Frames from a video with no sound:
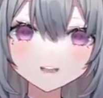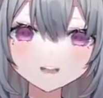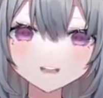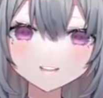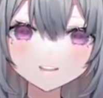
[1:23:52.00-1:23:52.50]

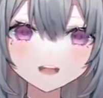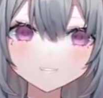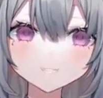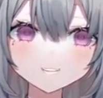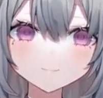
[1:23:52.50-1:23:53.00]
Oh.
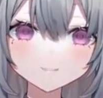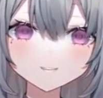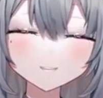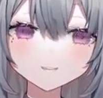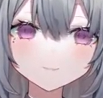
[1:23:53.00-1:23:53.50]
Yes, I
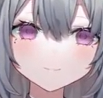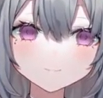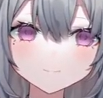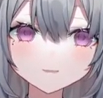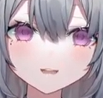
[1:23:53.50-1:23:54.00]

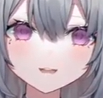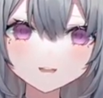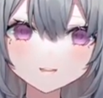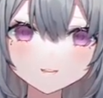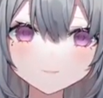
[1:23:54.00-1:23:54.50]
do.
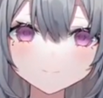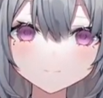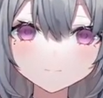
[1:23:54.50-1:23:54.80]
I see.